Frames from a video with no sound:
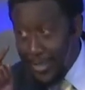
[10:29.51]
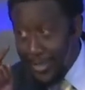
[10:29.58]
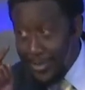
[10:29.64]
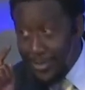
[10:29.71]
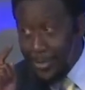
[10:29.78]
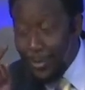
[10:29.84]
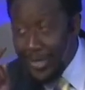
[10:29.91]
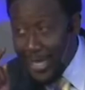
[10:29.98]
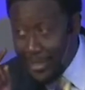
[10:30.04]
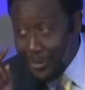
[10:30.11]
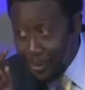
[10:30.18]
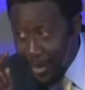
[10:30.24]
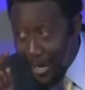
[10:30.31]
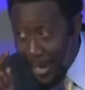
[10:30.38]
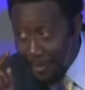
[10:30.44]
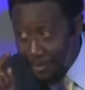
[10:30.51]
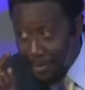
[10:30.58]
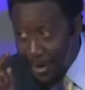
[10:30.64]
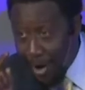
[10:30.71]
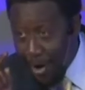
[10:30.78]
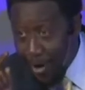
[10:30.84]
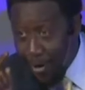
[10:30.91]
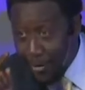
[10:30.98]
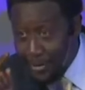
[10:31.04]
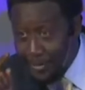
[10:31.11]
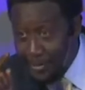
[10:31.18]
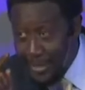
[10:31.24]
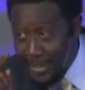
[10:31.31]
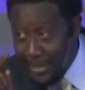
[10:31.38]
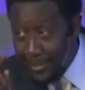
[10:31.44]
So guess what happened? All
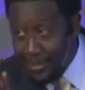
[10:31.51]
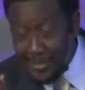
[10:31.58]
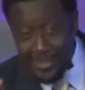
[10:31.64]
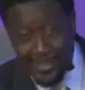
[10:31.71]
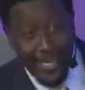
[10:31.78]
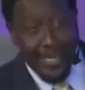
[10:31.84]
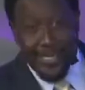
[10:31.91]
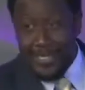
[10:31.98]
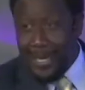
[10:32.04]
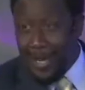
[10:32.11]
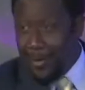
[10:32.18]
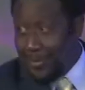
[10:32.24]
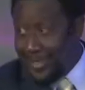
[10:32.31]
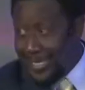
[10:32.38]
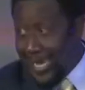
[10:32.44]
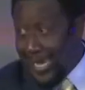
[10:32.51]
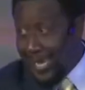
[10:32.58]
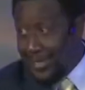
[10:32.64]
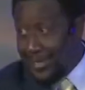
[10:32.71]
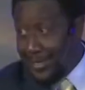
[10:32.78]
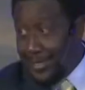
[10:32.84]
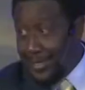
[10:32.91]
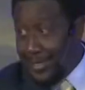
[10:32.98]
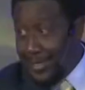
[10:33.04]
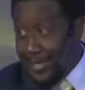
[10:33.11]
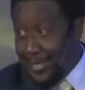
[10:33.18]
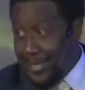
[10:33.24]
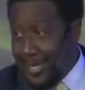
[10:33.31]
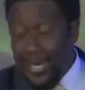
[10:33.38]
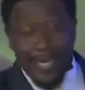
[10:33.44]
them years, she hadn't dealt with that.
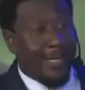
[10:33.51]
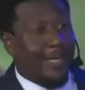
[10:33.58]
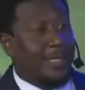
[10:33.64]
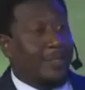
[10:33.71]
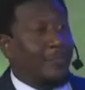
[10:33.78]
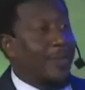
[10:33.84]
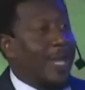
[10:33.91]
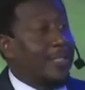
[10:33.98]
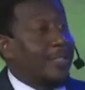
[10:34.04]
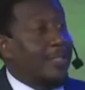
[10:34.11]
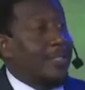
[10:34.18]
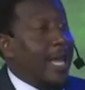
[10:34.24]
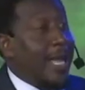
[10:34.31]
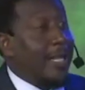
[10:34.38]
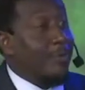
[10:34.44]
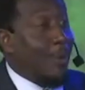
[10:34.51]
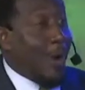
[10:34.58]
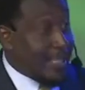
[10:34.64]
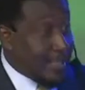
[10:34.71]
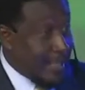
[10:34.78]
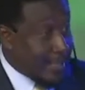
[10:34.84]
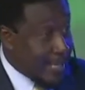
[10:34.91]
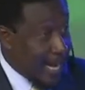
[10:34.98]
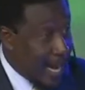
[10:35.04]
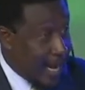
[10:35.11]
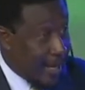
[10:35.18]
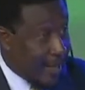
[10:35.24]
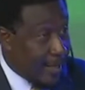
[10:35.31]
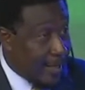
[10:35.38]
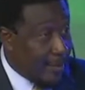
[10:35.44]
And it affected, watch this
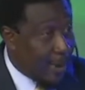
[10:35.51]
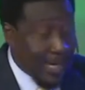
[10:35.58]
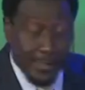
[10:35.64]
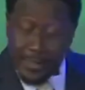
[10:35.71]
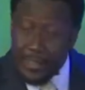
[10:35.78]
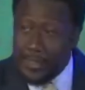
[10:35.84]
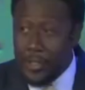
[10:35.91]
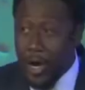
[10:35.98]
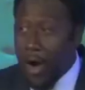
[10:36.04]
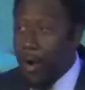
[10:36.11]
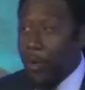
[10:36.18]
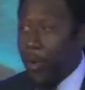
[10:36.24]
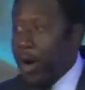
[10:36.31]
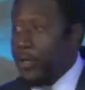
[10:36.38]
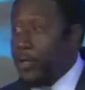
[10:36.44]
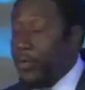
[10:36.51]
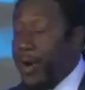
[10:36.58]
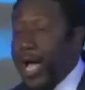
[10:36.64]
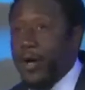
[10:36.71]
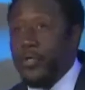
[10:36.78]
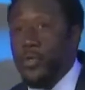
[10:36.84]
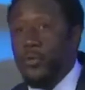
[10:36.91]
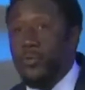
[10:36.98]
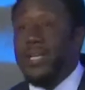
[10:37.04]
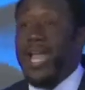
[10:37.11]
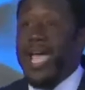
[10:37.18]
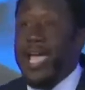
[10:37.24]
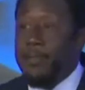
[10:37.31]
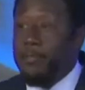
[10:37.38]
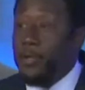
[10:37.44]
now, watch this. Y'all walk around, you've
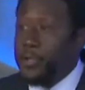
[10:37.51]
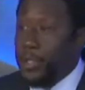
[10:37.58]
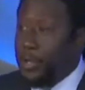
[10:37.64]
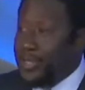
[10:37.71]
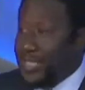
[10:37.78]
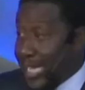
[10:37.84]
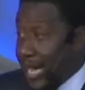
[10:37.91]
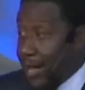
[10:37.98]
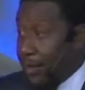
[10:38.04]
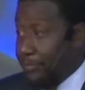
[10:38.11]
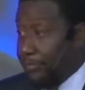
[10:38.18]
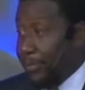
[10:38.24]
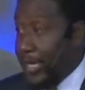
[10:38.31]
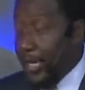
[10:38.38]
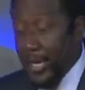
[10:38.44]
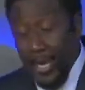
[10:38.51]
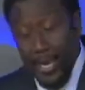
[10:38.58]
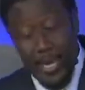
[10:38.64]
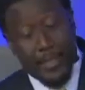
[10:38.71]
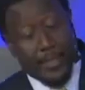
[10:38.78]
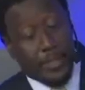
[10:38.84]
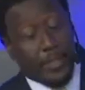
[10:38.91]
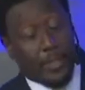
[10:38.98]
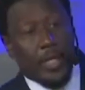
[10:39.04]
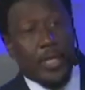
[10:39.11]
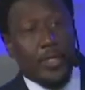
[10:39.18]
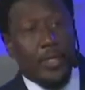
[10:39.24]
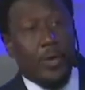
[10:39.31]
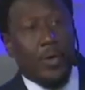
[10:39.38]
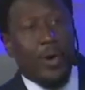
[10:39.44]
labeled yourself, and
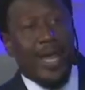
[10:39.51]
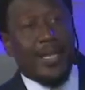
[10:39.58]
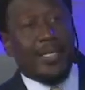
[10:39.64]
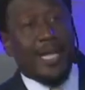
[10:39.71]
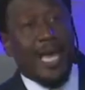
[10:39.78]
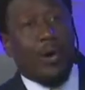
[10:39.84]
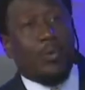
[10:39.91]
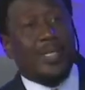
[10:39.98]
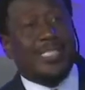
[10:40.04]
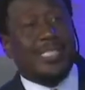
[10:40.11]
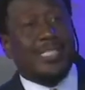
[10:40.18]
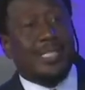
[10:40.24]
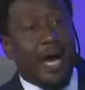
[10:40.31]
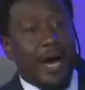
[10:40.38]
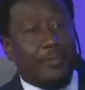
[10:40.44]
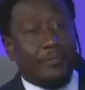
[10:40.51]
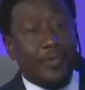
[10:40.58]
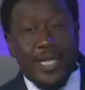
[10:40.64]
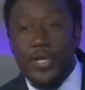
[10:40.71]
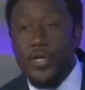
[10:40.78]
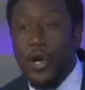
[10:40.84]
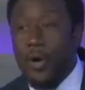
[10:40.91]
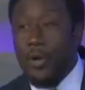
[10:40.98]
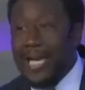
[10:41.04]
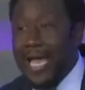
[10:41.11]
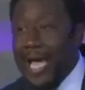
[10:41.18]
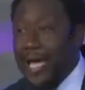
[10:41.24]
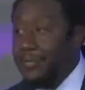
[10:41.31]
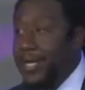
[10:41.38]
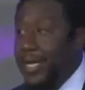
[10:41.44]
you ain't dealt with stuff in your
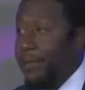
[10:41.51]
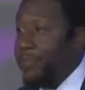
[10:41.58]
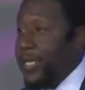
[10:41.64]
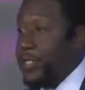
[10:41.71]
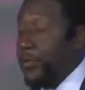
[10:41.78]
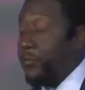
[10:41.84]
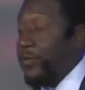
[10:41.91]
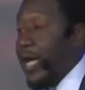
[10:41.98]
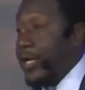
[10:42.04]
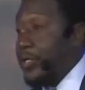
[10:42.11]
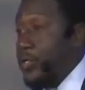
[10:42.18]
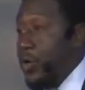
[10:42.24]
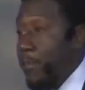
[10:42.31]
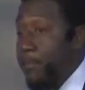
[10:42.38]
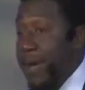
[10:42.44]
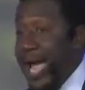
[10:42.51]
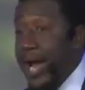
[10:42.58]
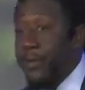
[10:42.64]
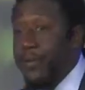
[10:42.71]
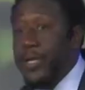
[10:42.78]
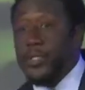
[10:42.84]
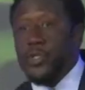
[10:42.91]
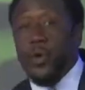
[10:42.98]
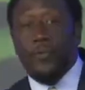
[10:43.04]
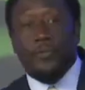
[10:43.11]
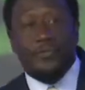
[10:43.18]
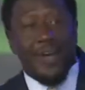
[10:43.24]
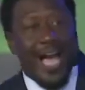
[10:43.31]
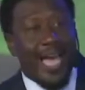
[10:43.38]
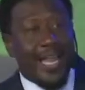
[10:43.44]
life that's affecting your marriage, your
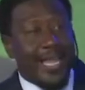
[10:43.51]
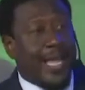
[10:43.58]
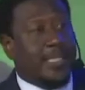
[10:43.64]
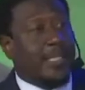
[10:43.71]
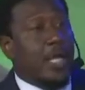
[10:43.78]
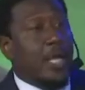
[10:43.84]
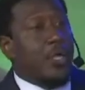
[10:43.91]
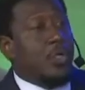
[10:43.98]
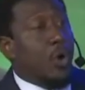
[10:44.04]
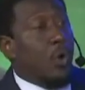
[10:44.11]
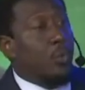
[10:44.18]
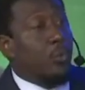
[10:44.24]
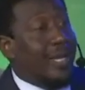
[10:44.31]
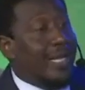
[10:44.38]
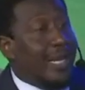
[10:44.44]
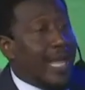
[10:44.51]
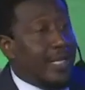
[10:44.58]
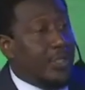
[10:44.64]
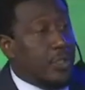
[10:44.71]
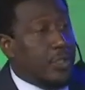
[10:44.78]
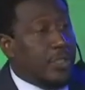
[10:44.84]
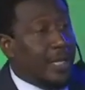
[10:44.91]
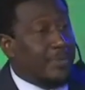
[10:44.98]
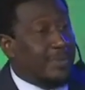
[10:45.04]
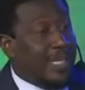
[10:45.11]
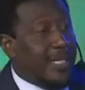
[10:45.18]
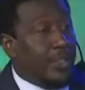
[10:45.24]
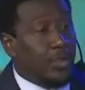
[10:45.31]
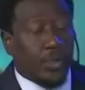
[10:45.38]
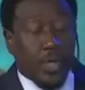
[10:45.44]
finance, your relationships
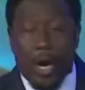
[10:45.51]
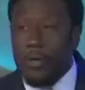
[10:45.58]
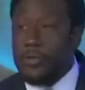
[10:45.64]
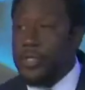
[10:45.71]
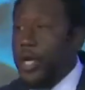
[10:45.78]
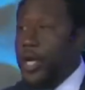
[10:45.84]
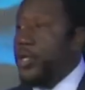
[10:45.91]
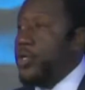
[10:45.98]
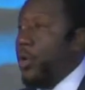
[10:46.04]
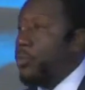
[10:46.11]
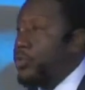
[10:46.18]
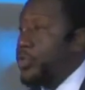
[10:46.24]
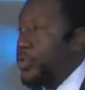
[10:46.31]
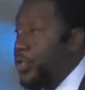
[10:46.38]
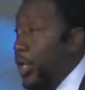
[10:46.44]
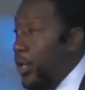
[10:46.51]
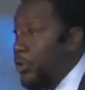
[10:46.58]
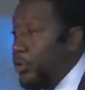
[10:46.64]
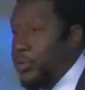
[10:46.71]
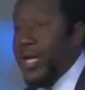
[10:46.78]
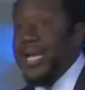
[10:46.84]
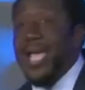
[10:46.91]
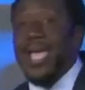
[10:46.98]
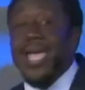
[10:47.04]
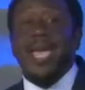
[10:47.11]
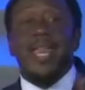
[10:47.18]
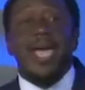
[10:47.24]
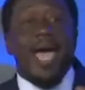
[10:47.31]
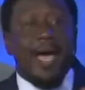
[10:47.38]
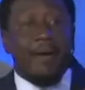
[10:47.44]
in church, your children,
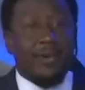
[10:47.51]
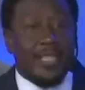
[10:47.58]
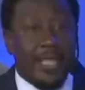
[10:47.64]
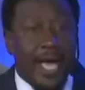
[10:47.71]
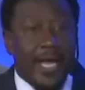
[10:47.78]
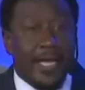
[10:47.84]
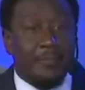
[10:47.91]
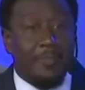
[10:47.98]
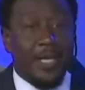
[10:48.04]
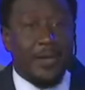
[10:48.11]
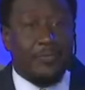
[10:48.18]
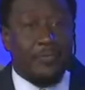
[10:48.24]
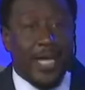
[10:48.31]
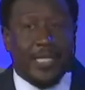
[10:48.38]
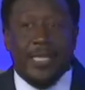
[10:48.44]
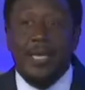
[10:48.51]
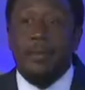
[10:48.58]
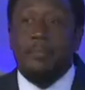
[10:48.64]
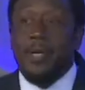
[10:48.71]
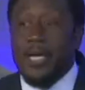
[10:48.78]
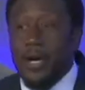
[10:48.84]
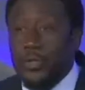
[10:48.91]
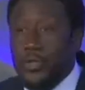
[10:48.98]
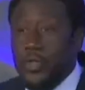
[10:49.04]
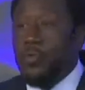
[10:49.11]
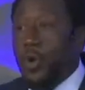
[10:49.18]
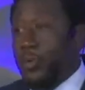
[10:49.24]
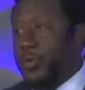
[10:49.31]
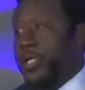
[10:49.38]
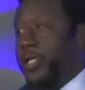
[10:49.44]
and everything is being affected because you
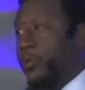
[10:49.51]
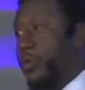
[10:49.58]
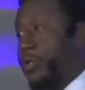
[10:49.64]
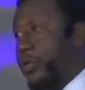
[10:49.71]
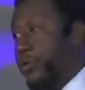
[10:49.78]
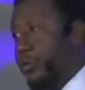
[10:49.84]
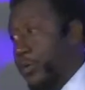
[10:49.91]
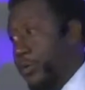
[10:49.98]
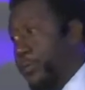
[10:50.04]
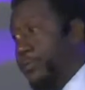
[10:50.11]
won't deal with the truth.